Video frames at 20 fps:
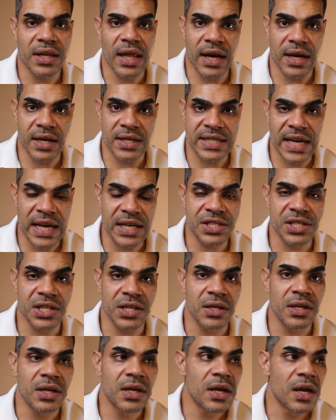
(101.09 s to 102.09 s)
That
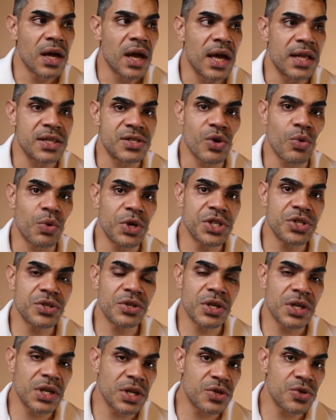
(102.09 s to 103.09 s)
attention. And so what you're
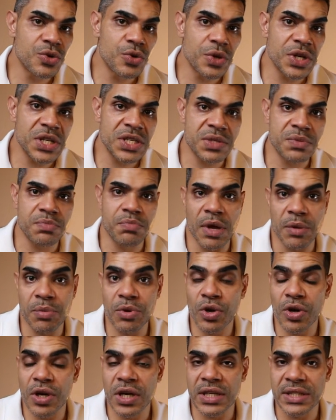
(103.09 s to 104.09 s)
going to do is maybe
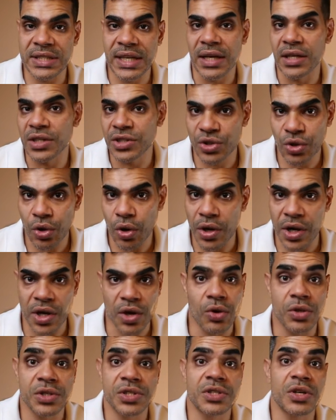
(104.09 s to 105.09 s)
you're going to tell a story
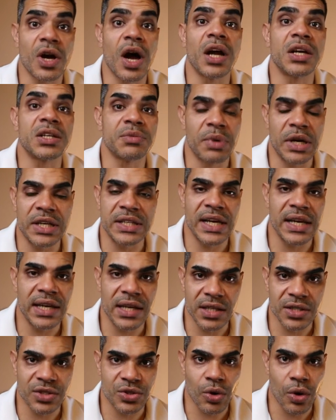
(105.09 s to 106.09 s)
or start by
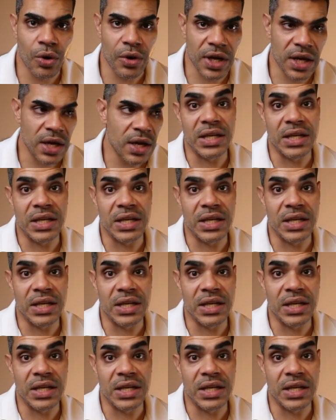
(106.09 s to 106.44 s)
telling a story.